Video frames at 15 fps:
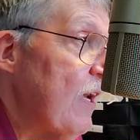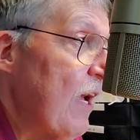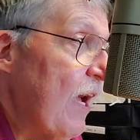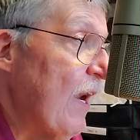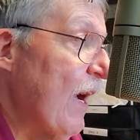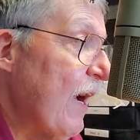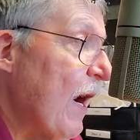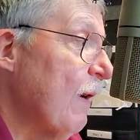
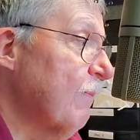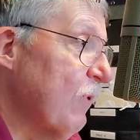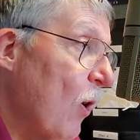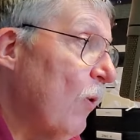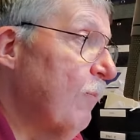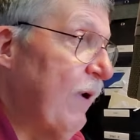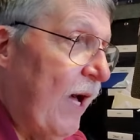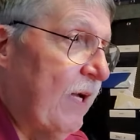and I'm
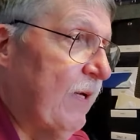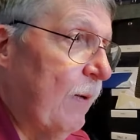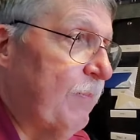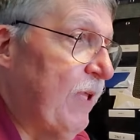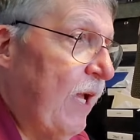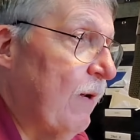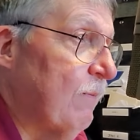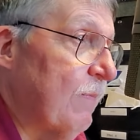going back up
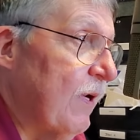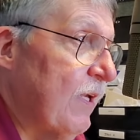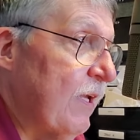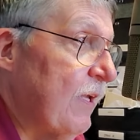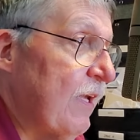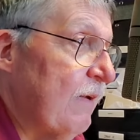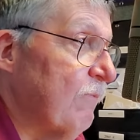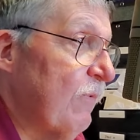there,
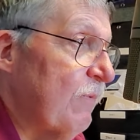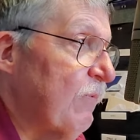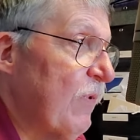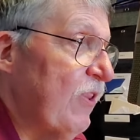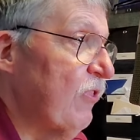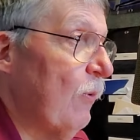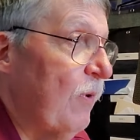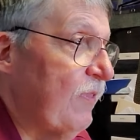and
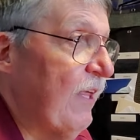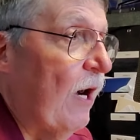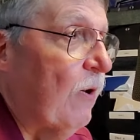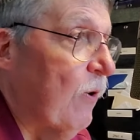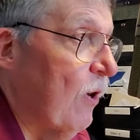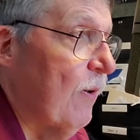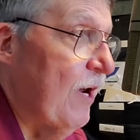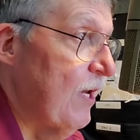with or without
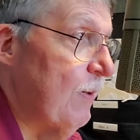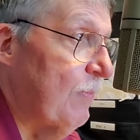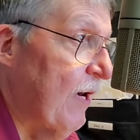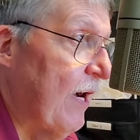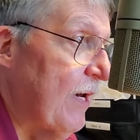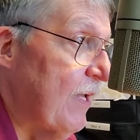her, anybody.